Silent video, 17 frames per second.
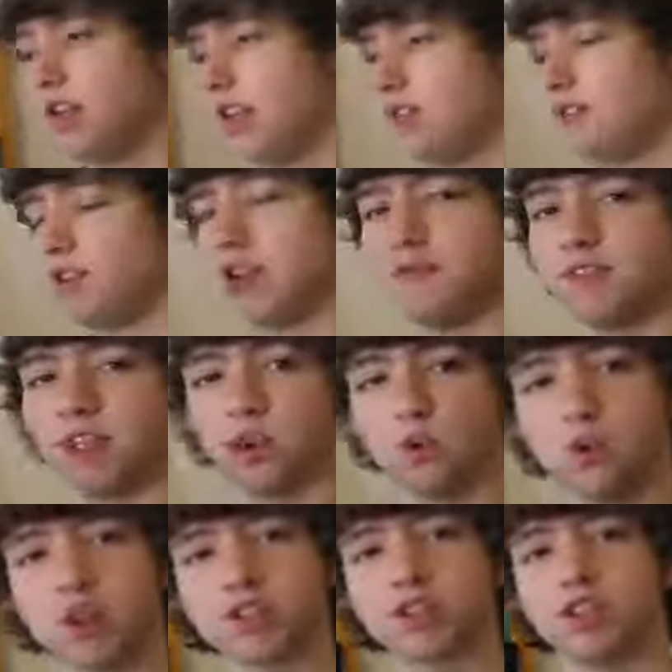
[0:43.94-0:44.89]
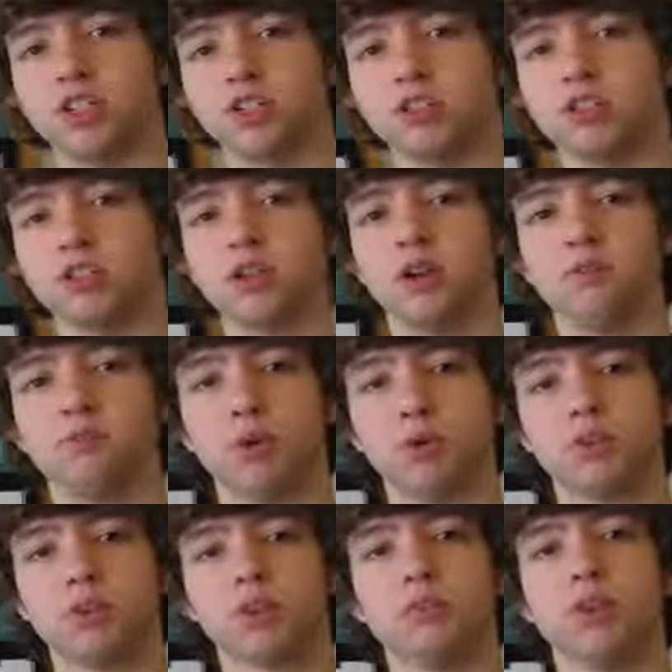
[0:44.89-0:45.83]
If you have any questions,
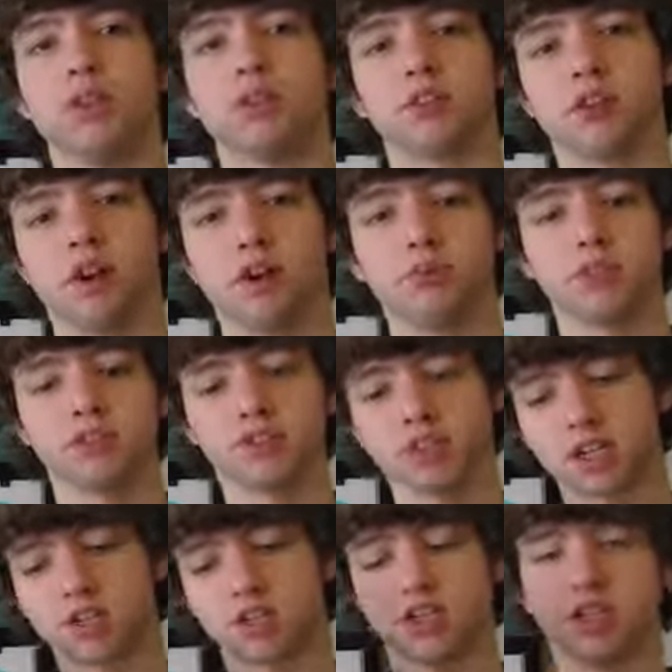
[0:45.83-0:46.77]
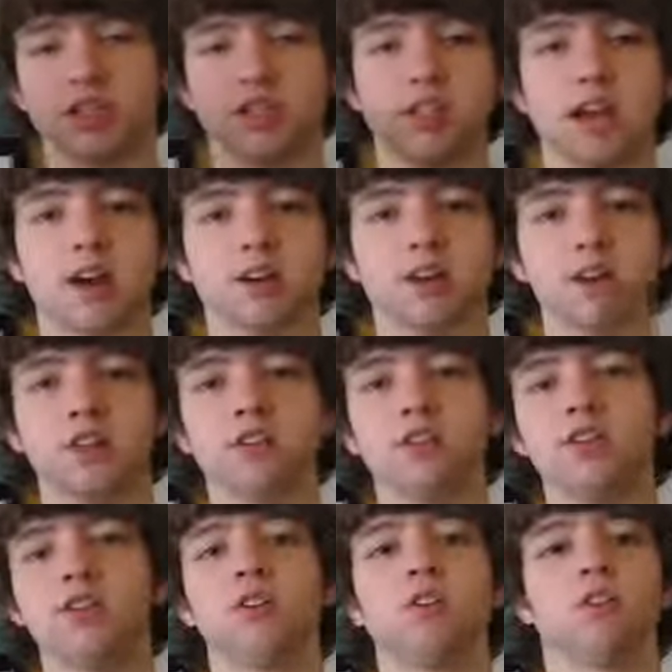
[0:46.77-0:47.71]
post them in the comment section down
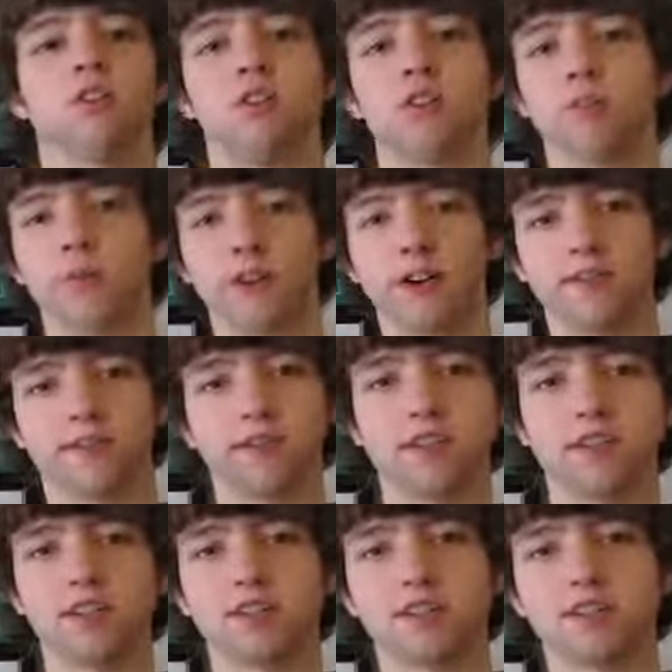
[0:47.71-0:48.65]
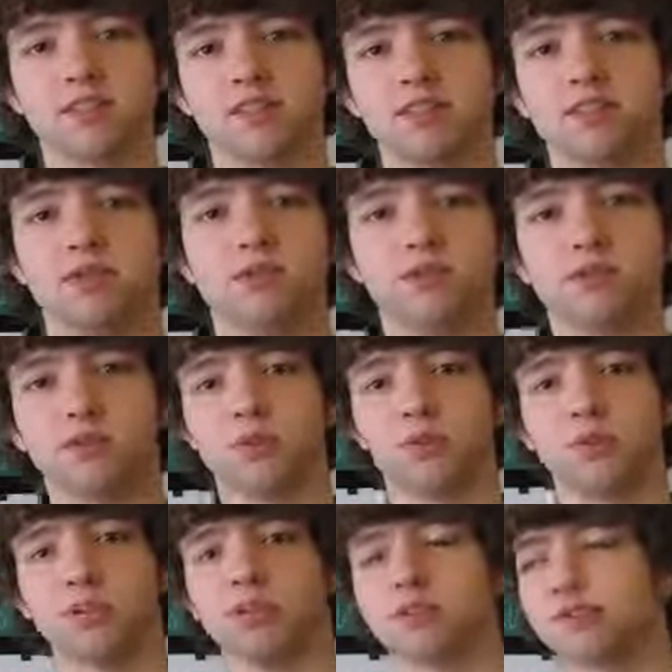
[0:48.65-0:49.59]
here or wherever it is
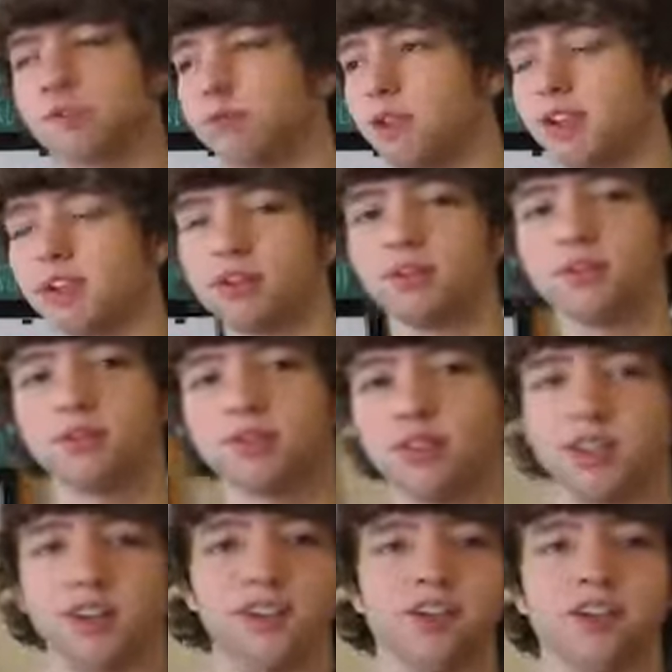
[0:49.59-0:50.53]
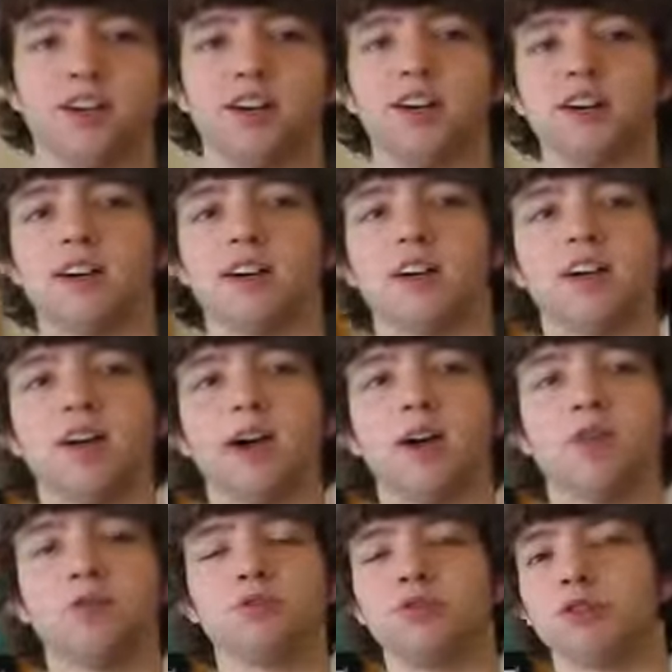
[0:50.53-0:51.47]
20 years from now. And
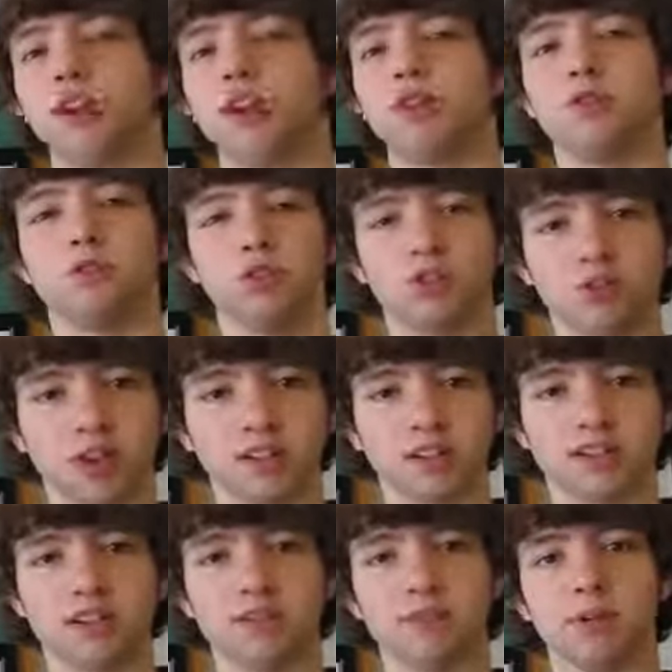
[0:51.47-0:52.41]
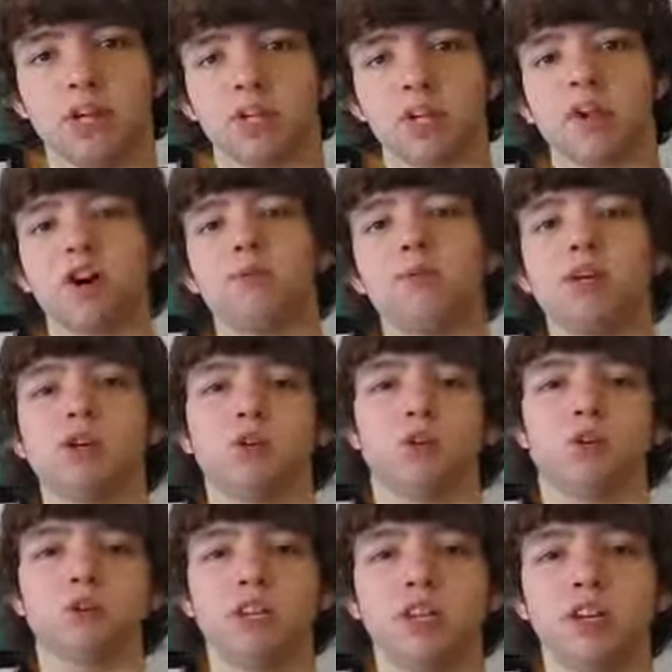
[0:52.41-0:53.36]
I will try to address them in a comment
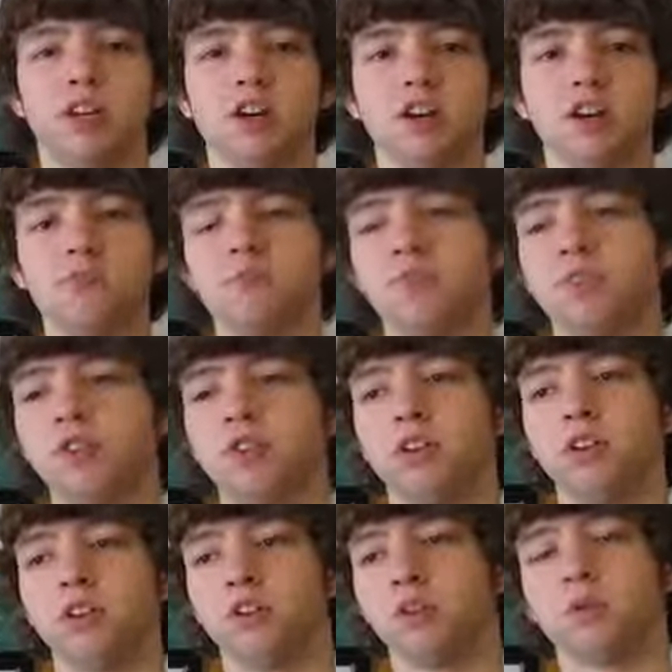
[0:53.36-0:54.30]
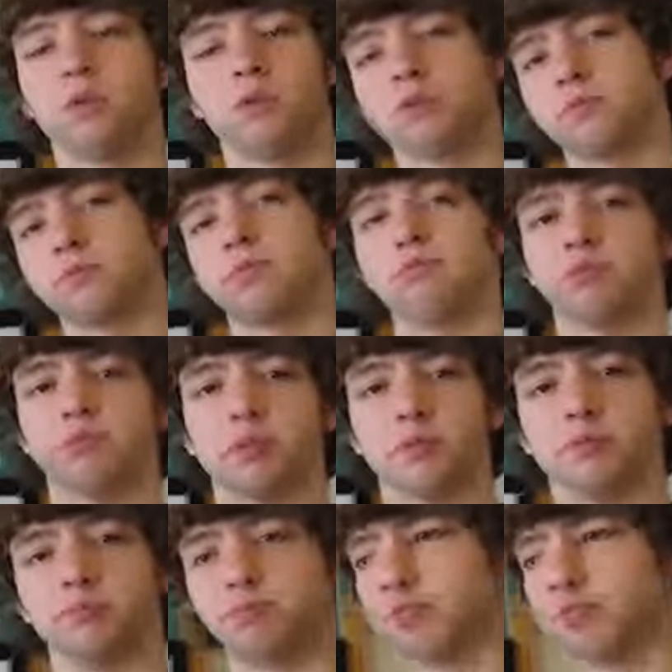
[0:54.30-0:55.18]
or a video or something.